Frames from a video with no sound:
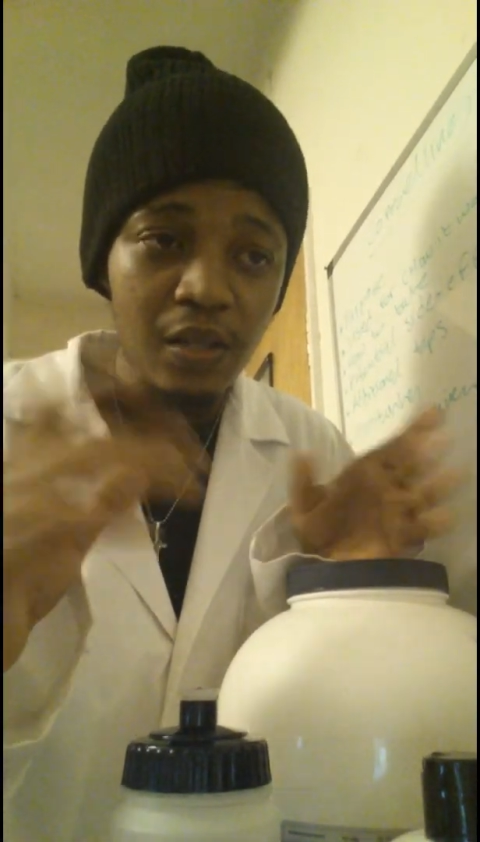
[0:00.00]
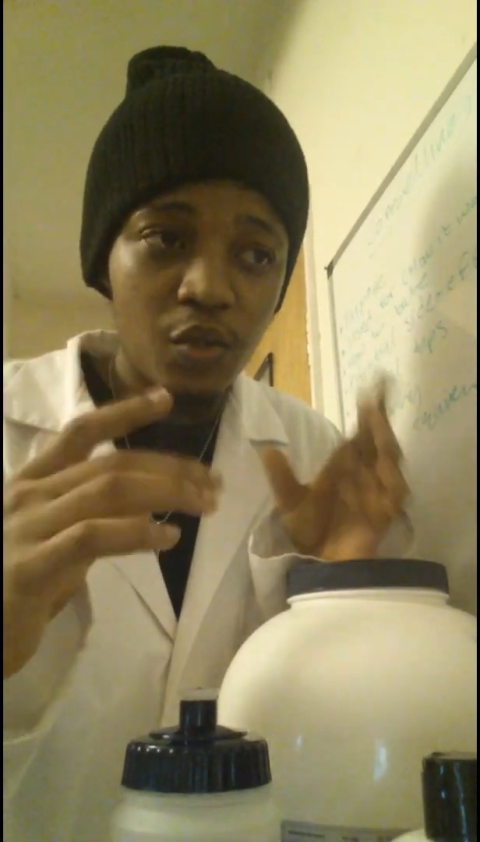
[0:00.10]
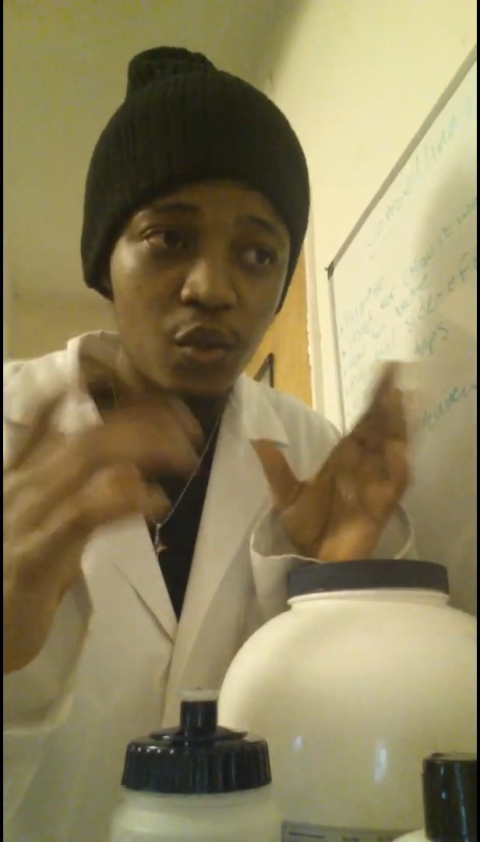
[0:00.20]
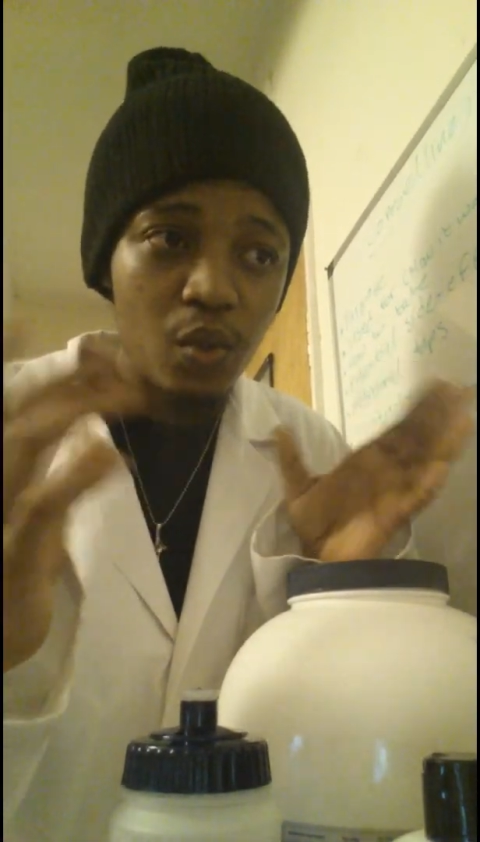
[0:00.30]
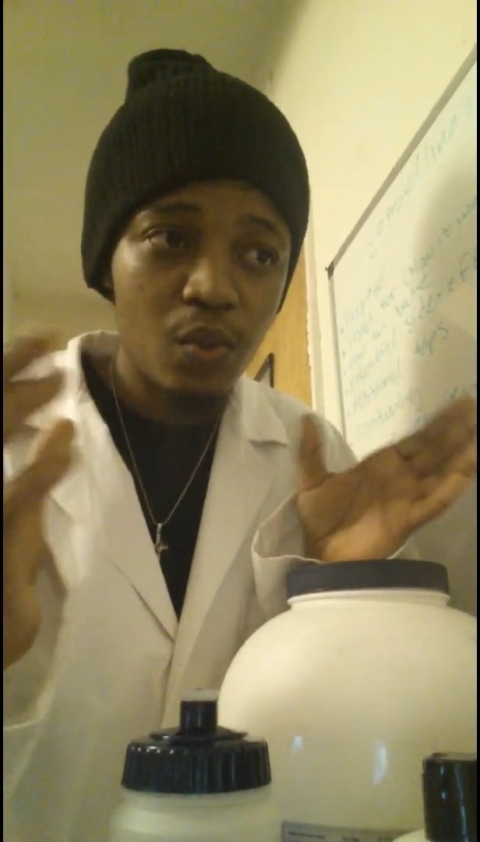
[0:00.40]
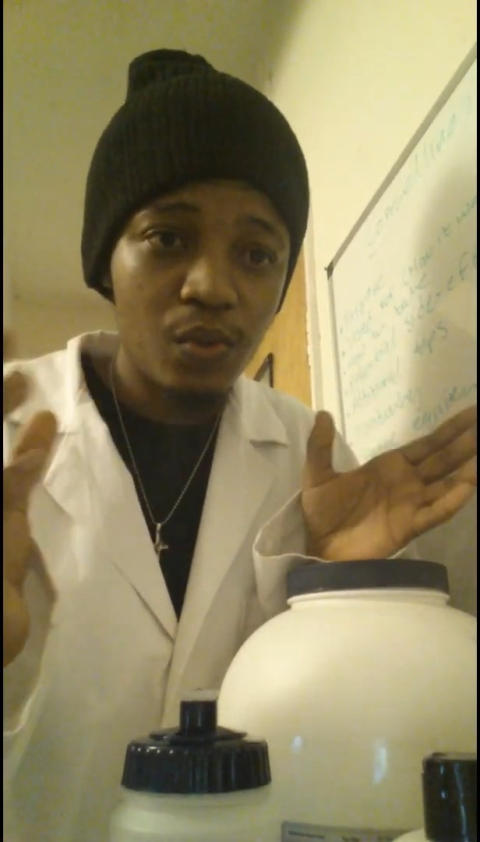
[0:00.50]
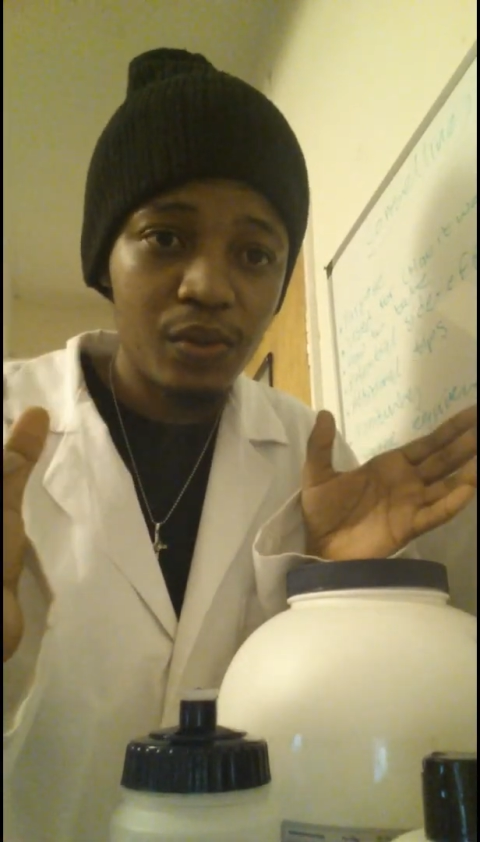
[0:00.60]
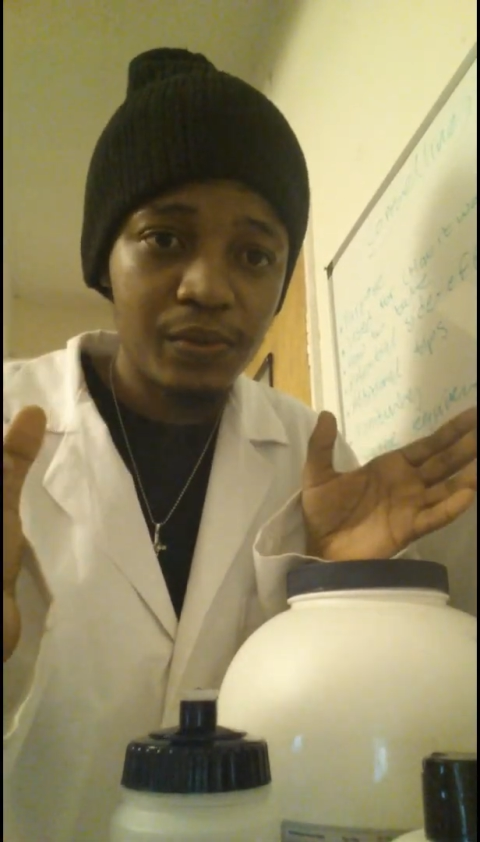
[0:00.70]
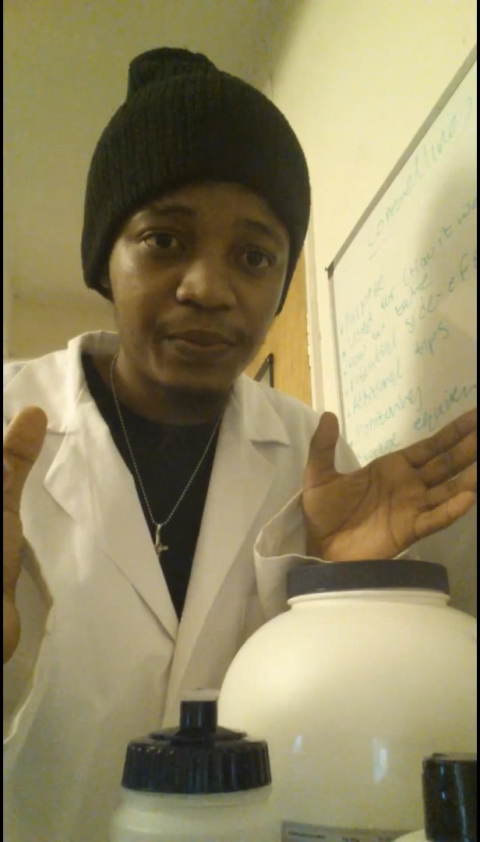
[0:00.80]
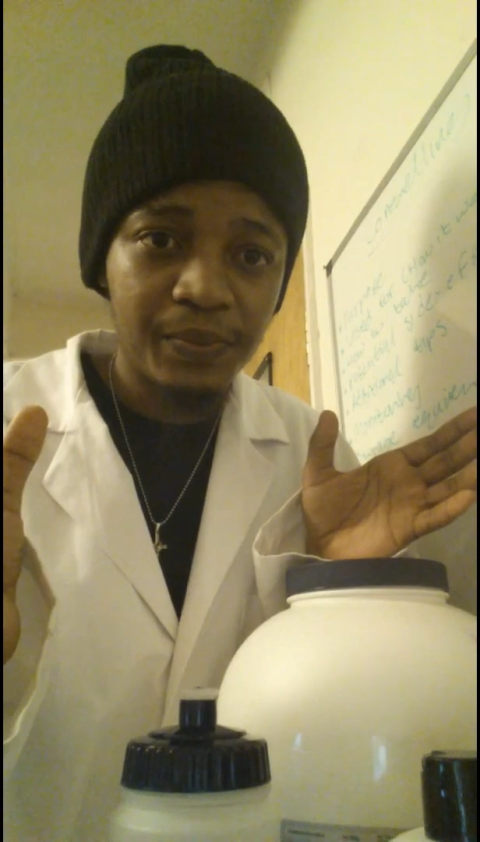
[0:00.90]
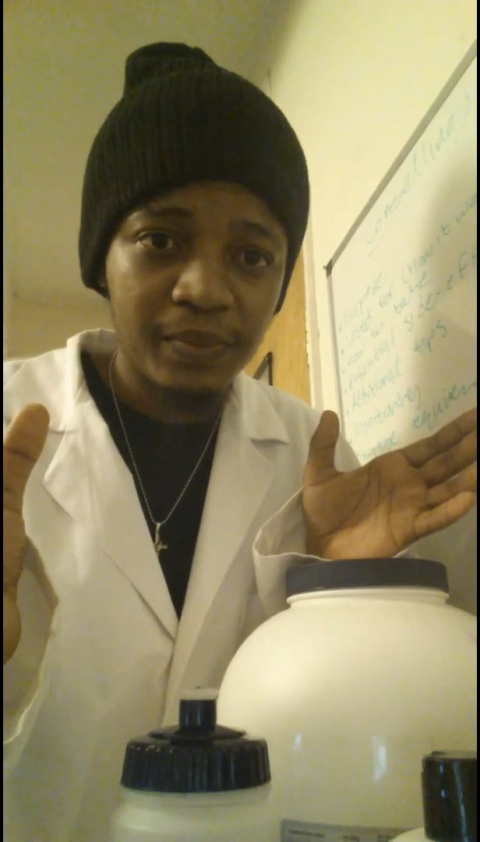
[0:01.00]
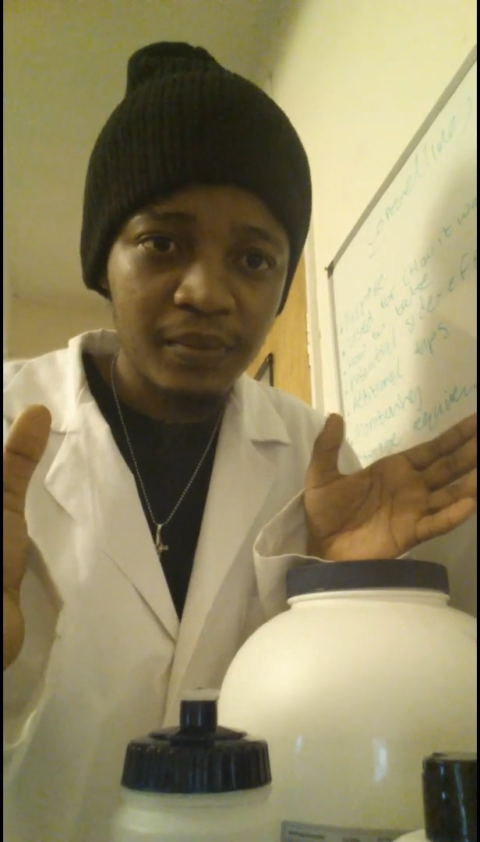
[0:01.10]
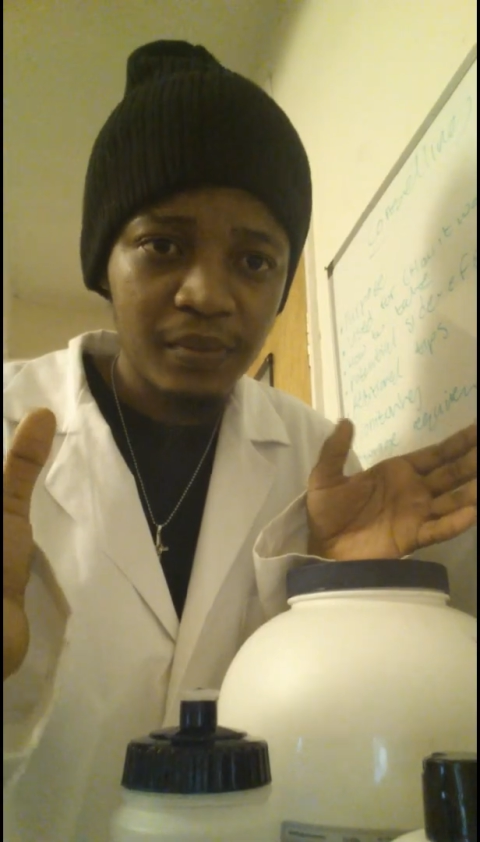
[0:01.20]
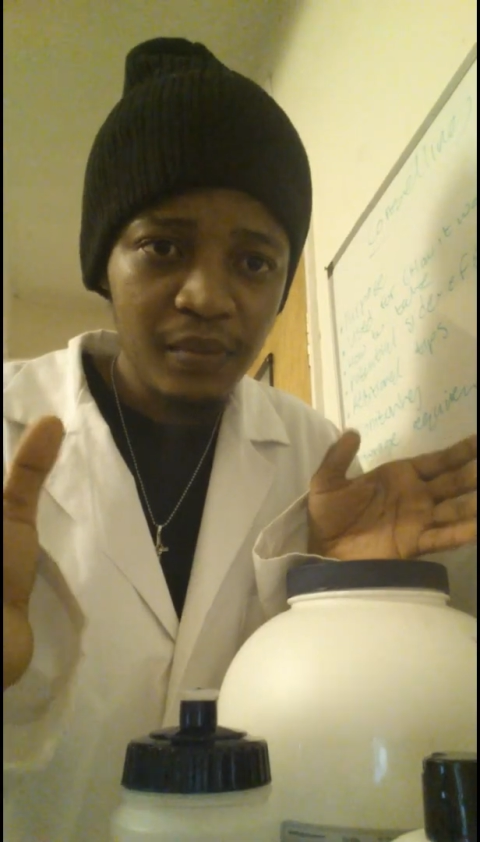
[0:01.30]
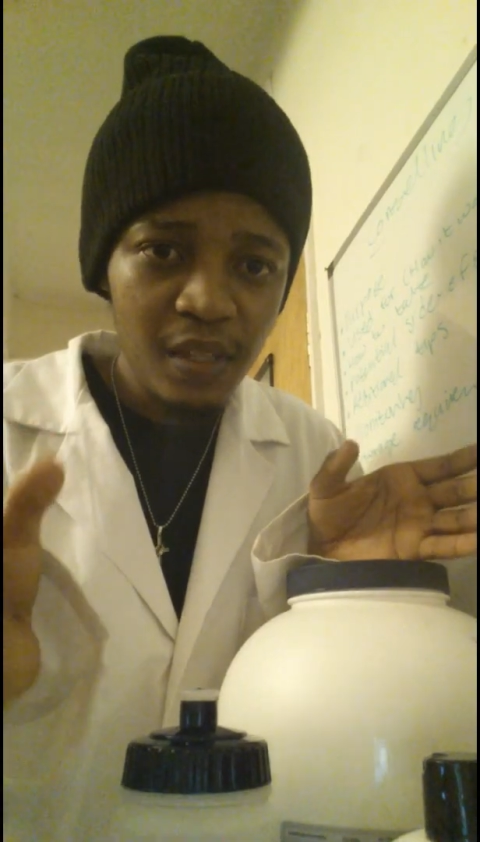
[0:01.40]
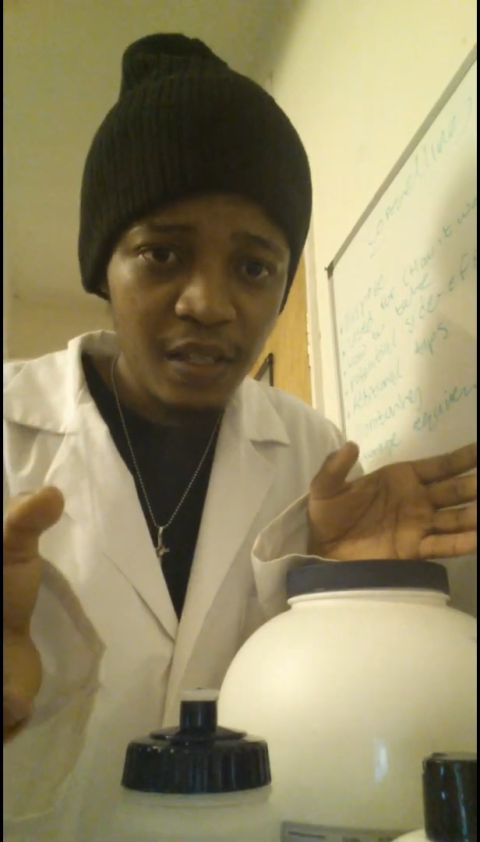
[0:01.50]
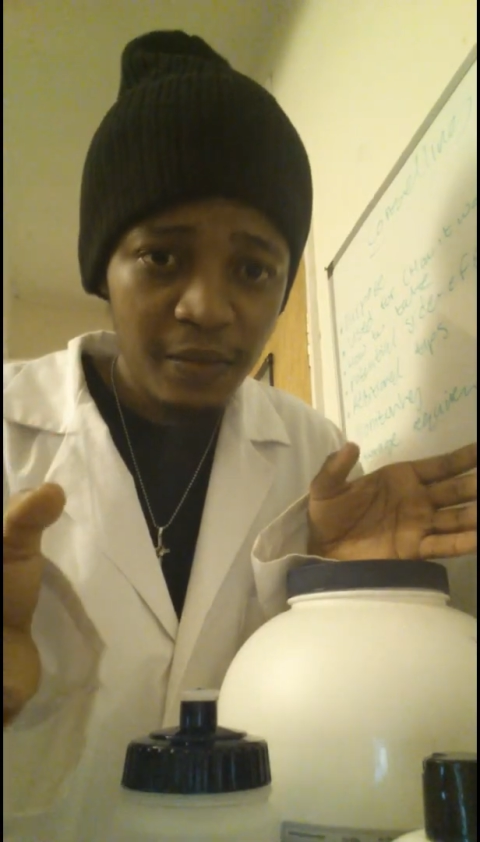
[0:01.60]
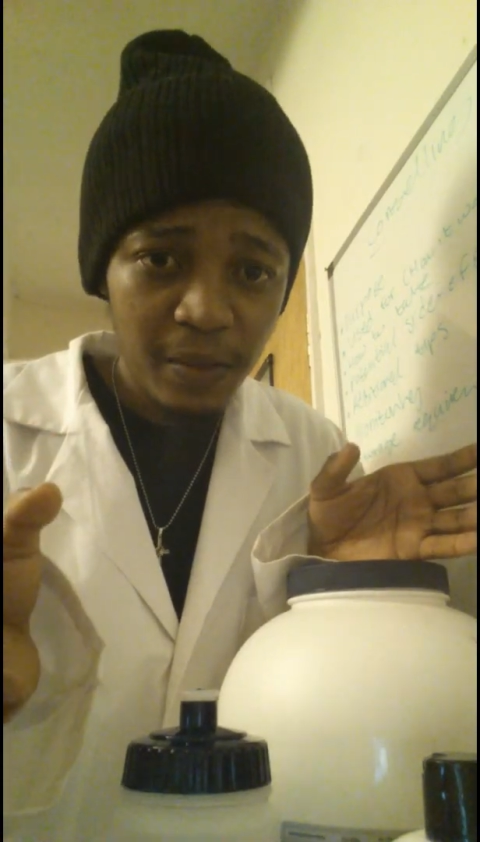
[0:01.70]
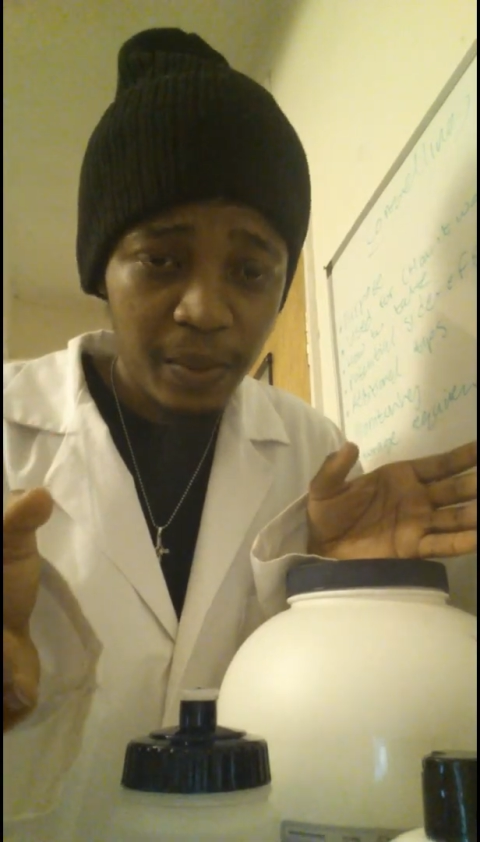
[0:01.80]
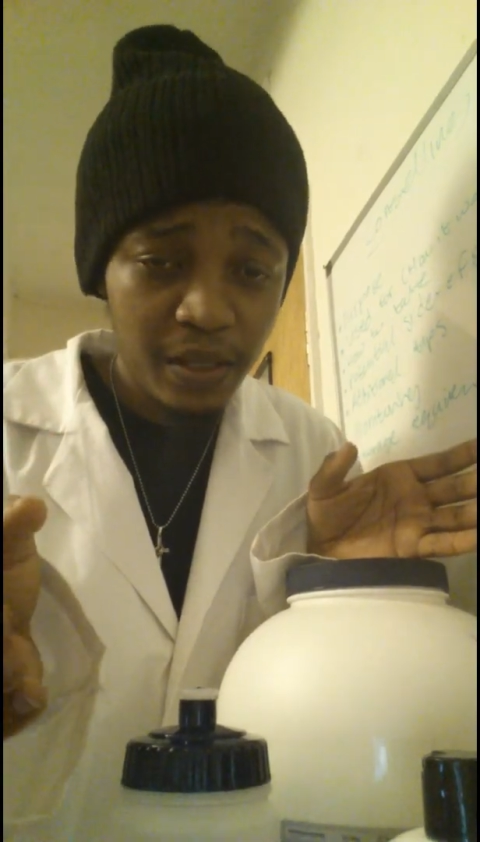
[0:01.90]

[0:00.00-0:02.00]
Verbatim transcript: So if the